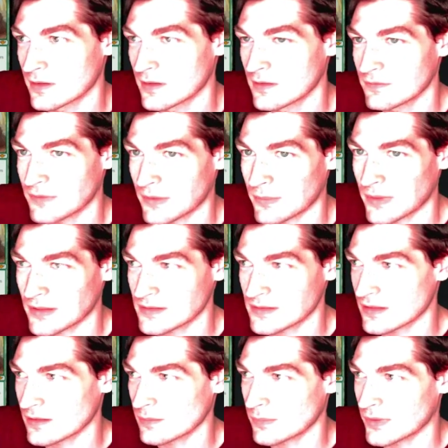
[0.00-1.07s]

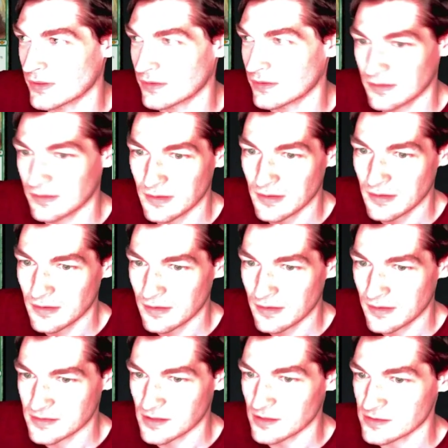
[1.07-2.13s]
Phyrexian, but this
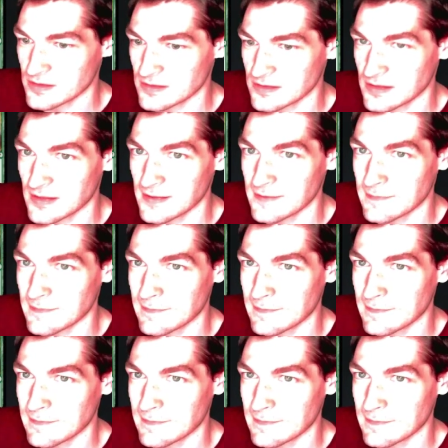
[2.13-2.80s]
card's insane.